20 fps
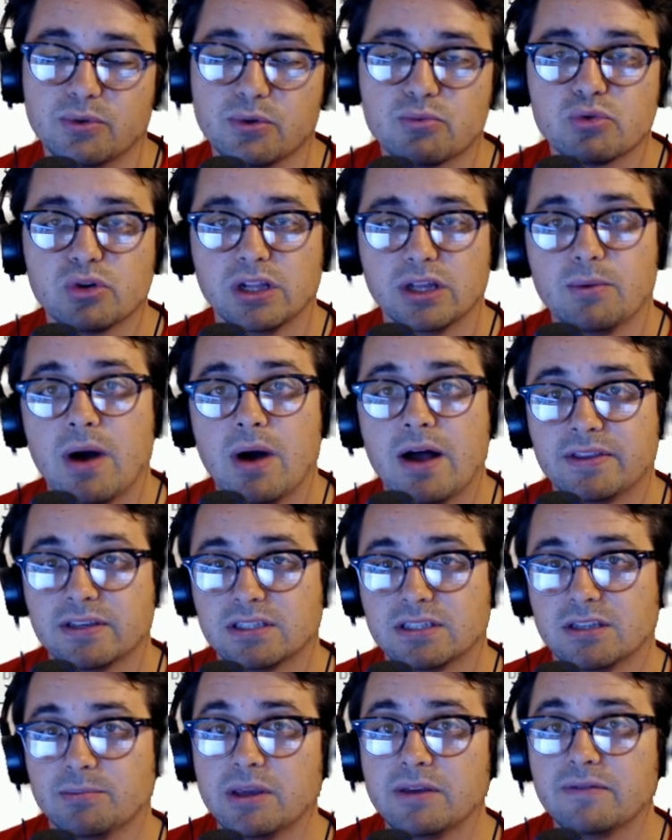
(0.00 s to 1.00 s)
We really want
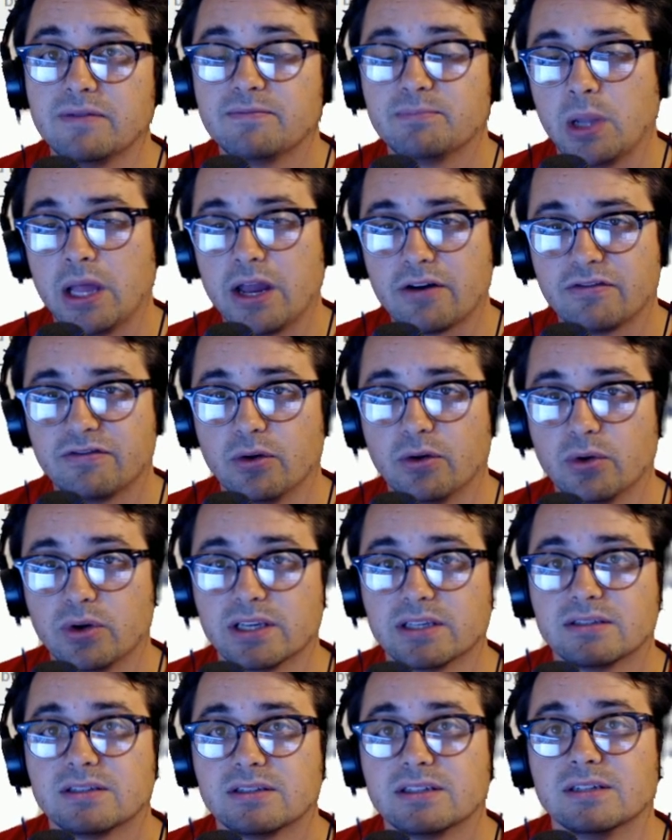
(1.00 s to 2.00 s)
this to be
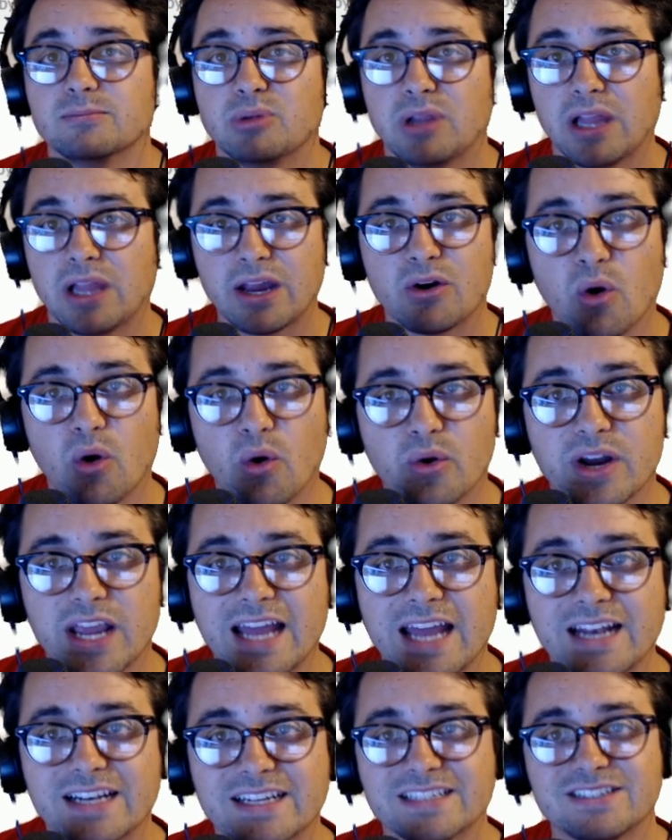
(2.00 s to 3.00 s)
player-focused and
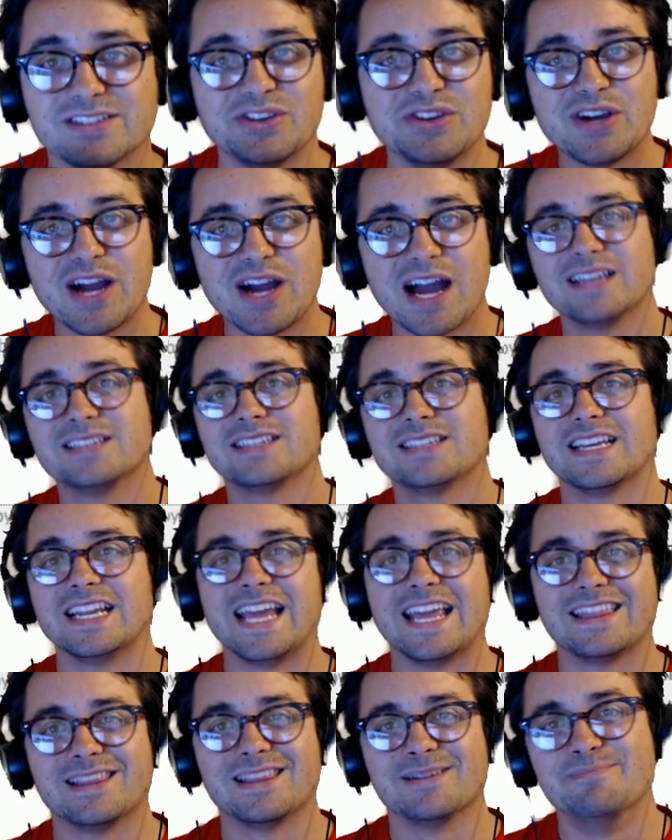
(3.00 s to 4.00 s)
player-oriented so you guys can
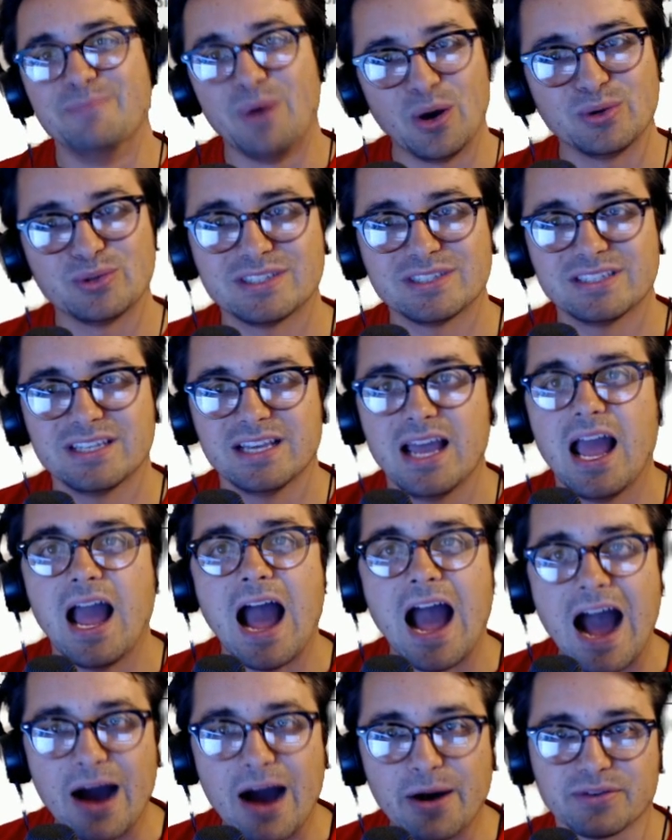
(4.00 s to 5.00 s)
get the most
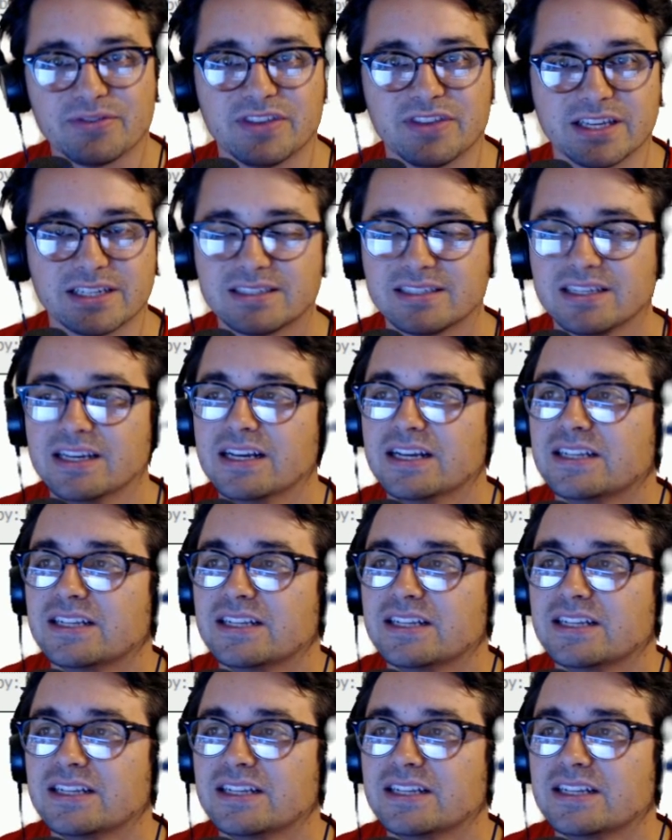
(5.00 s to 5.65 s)
out of this.